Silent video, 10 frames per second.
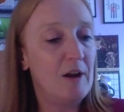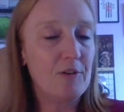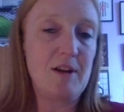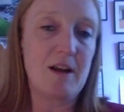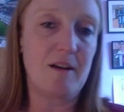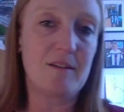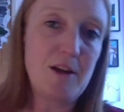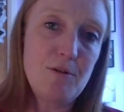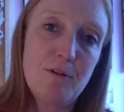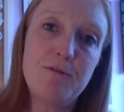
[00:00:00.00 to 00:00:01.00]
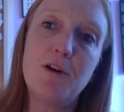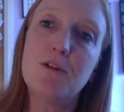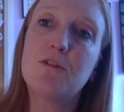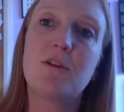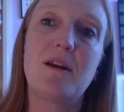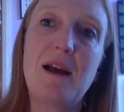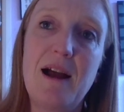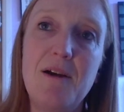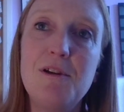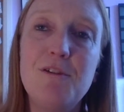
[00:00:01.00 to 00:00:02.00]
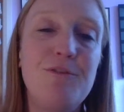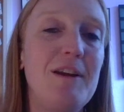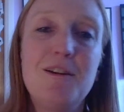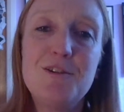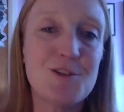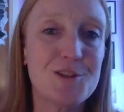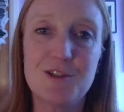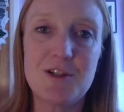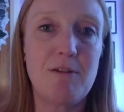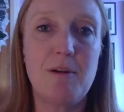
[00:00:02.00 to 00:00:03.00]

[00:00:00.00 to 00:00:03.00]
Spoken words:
So, Nick, I'll set you off first. How are you feeling just in general?